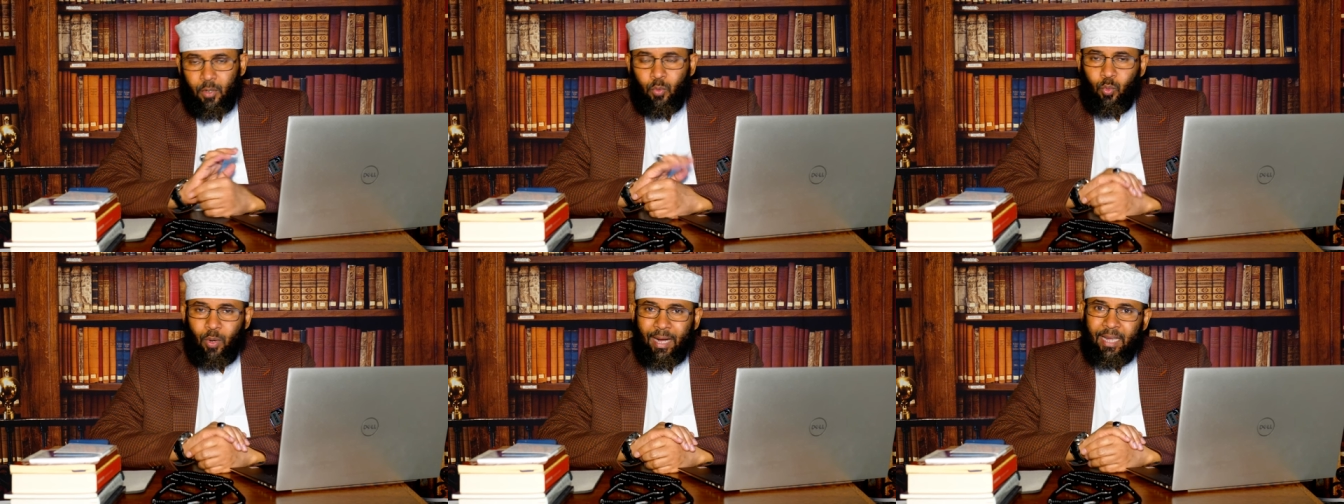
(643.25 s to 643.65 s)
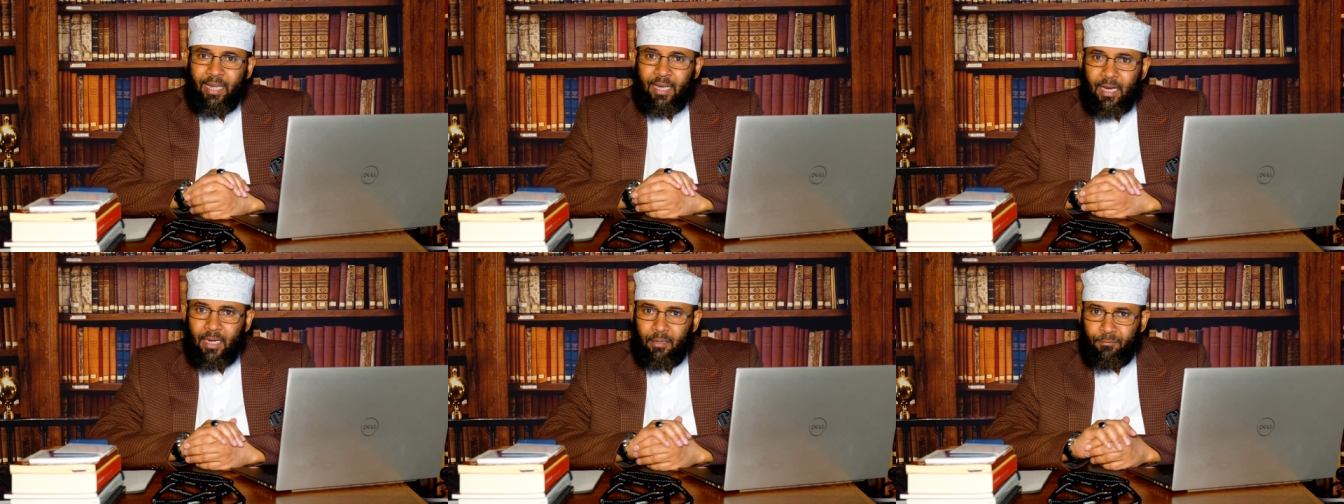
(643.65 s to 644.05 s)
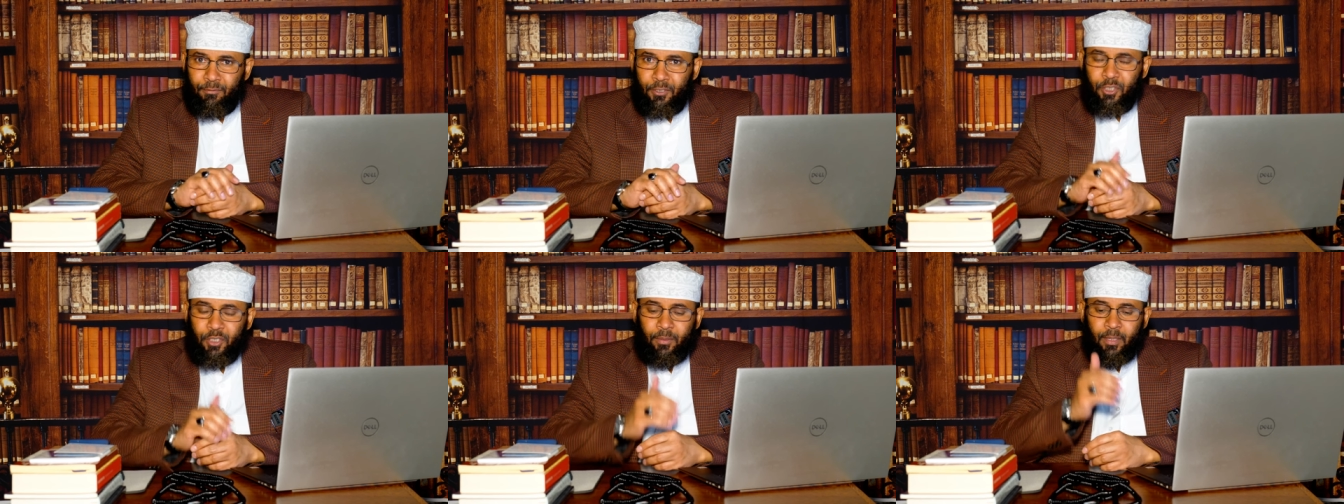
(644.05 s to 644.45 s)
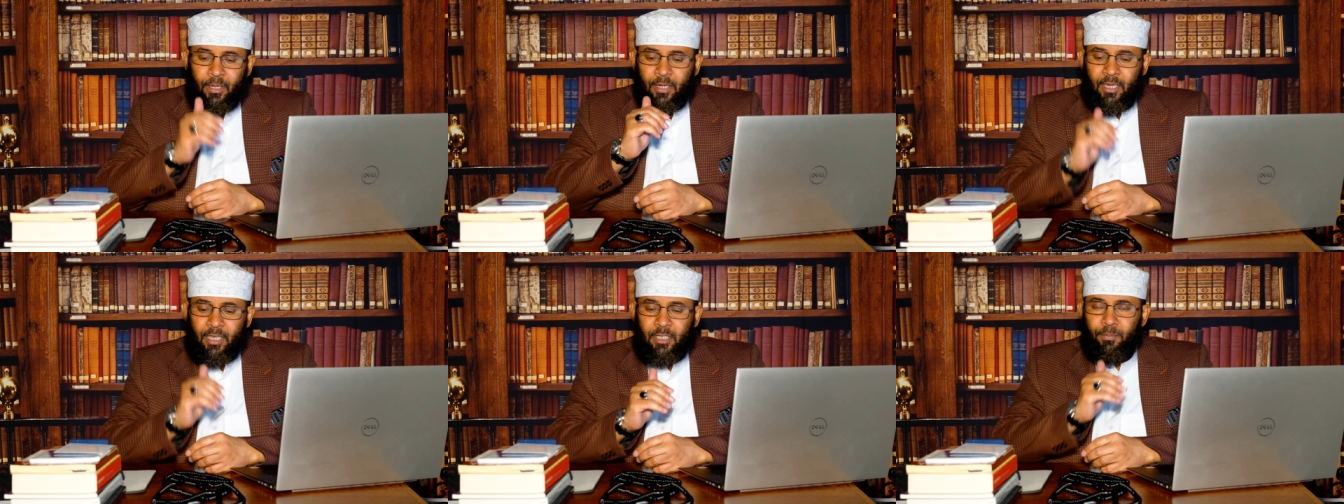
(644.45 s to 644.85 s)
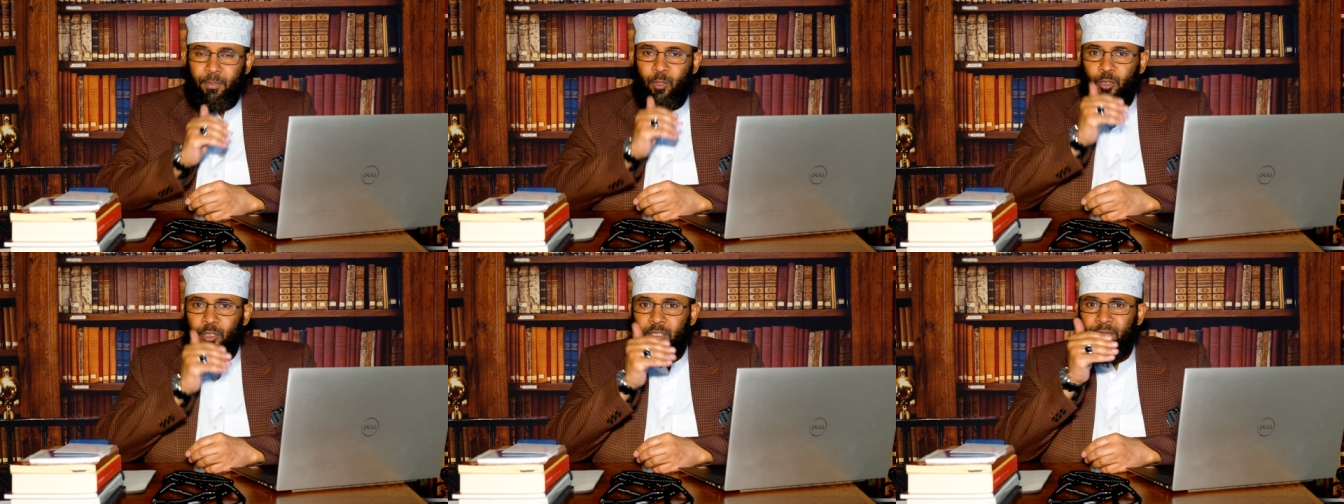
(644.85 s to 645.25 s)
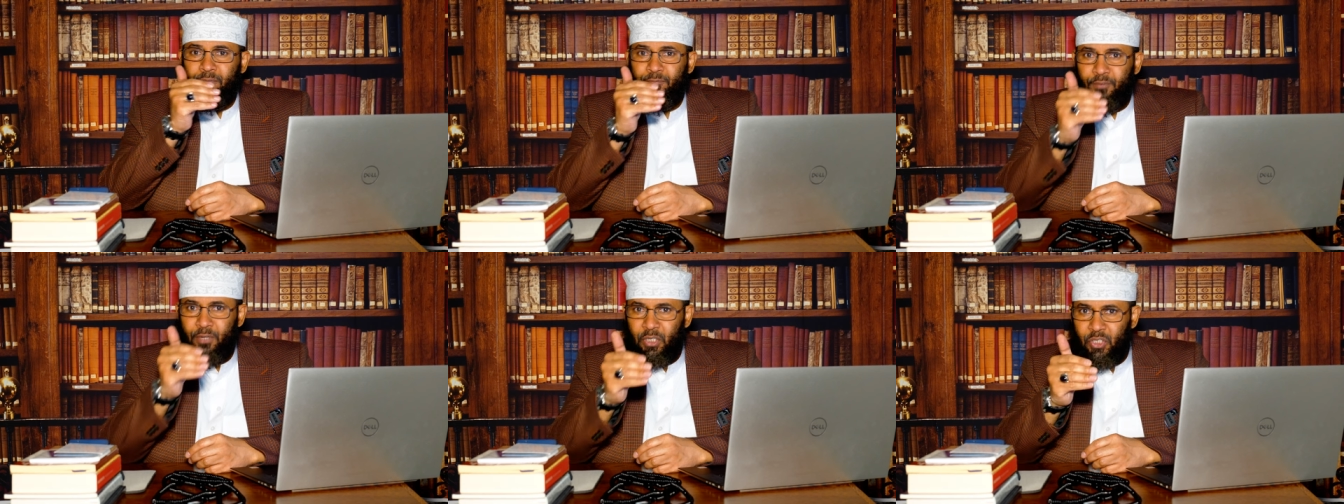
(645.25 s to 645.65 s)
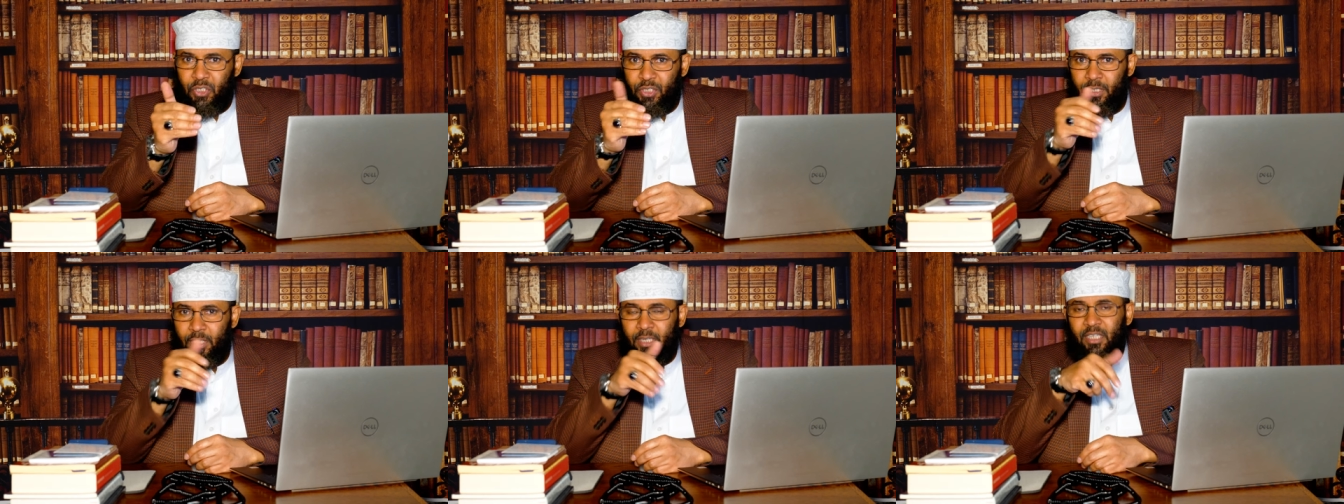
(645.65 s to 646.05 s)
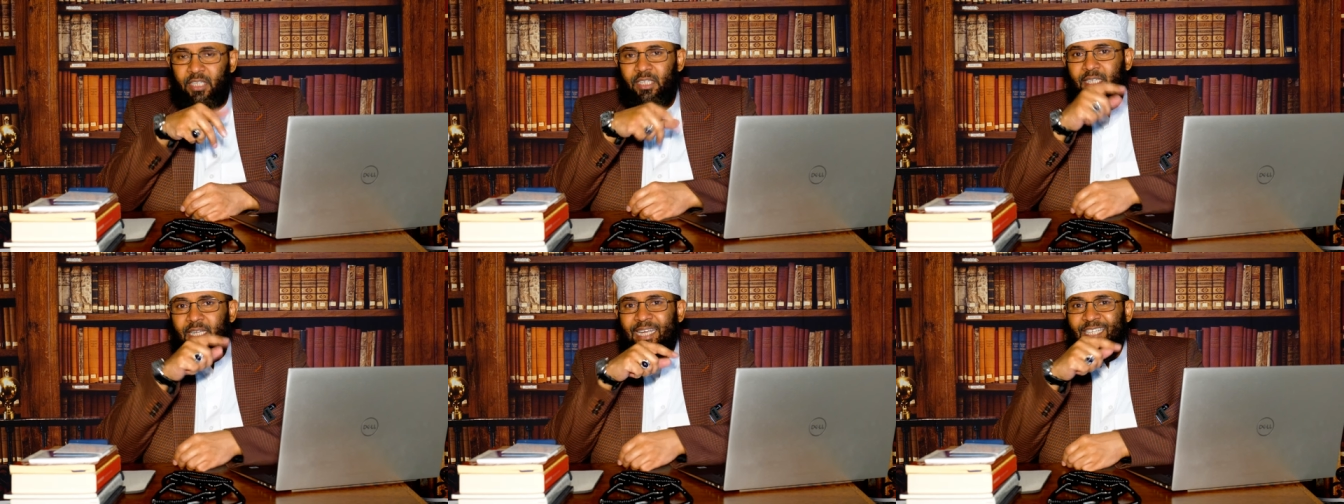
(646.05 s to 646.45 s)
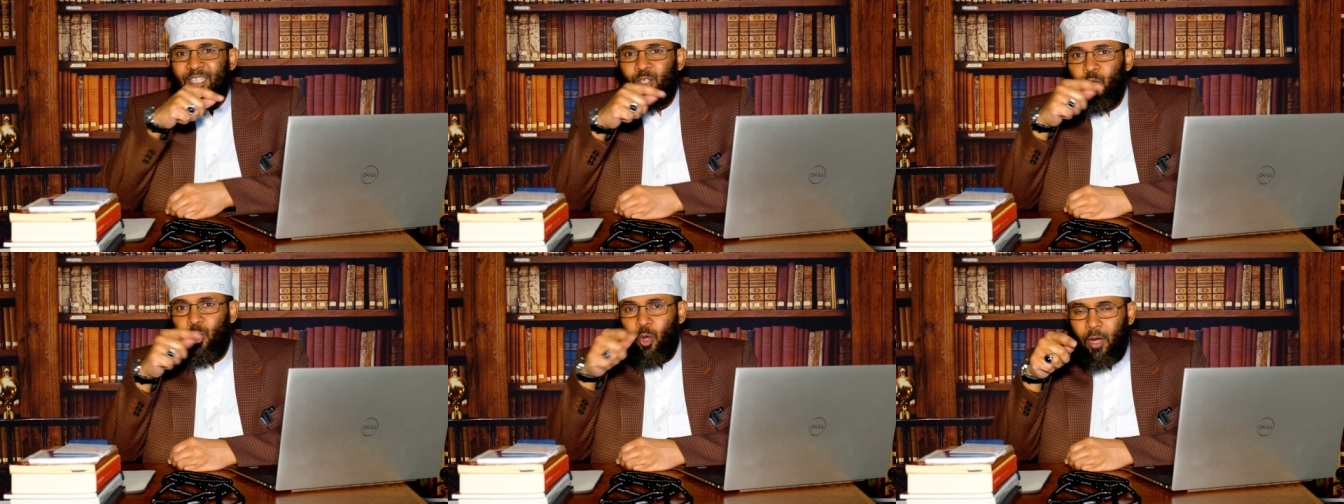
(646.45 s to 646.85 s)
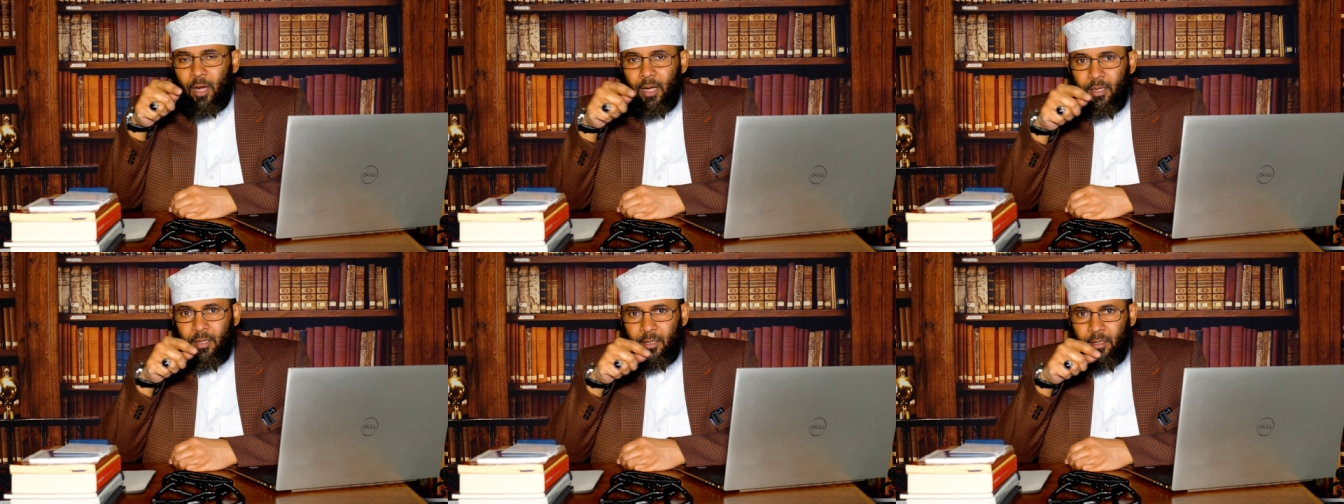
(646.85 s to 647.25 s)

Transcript: Why catfish? Is because the fish stays longer